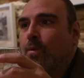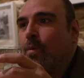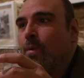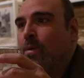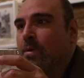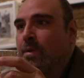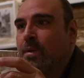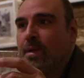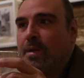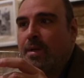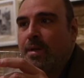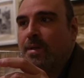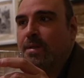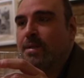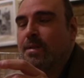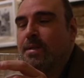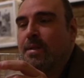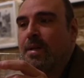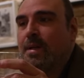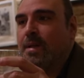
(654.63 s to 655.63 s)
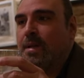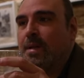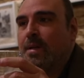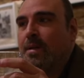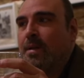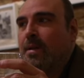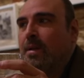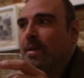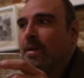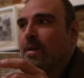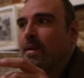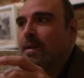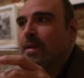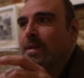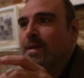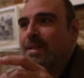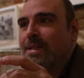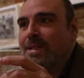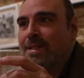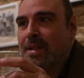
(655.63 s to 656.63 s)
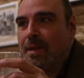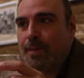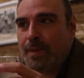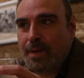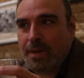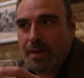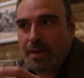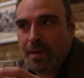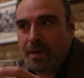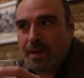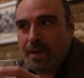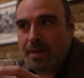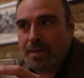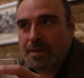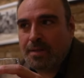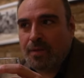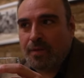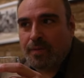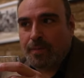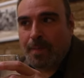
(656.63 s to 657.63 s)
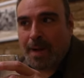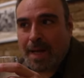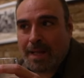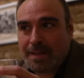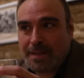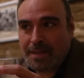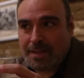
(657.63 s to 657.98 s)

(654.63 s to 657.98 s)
water, it's 7 years of bad